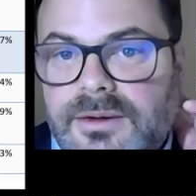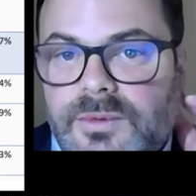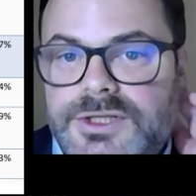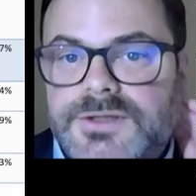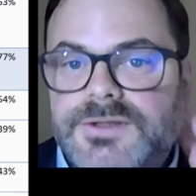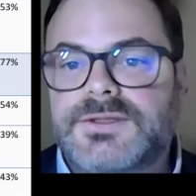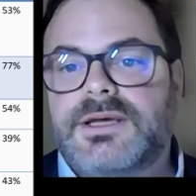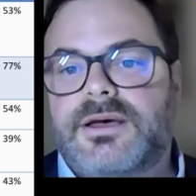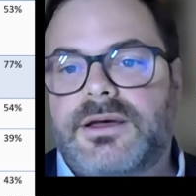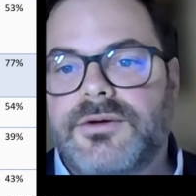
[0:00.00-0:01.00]
which is
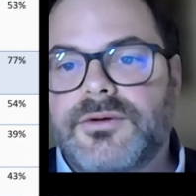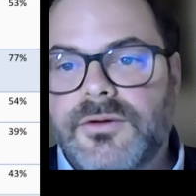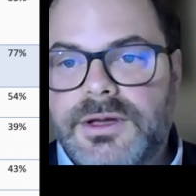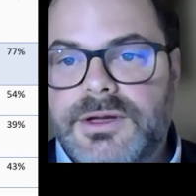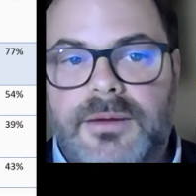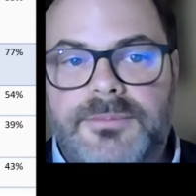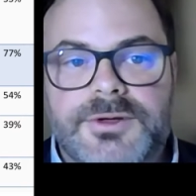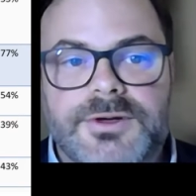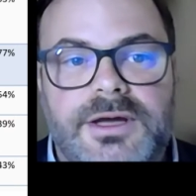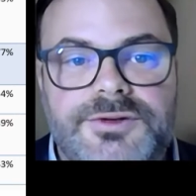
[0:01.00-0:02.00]
an early
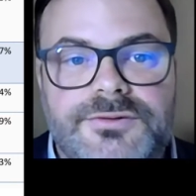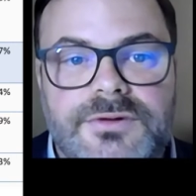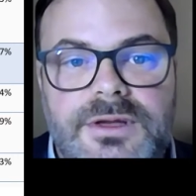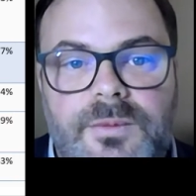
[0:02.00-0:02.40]
adopter country